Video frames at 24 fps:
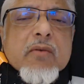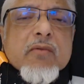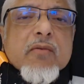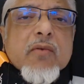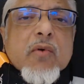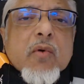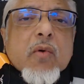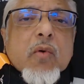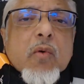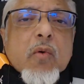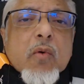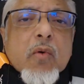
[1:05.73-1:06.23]

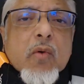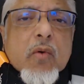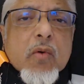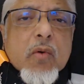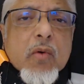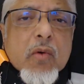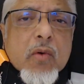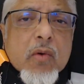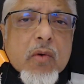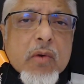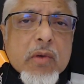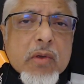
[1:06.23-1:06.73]
for
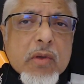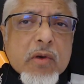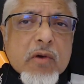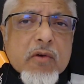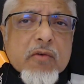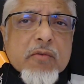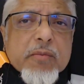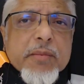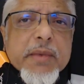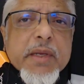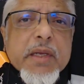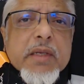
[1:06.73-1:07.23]
all
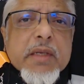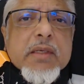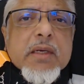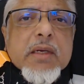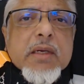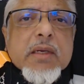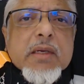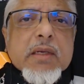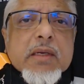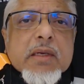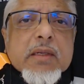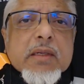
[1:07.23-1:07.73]
of
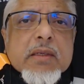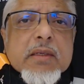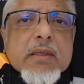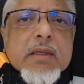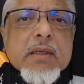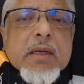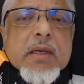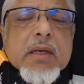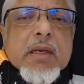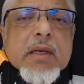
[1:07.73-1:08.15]
mankind,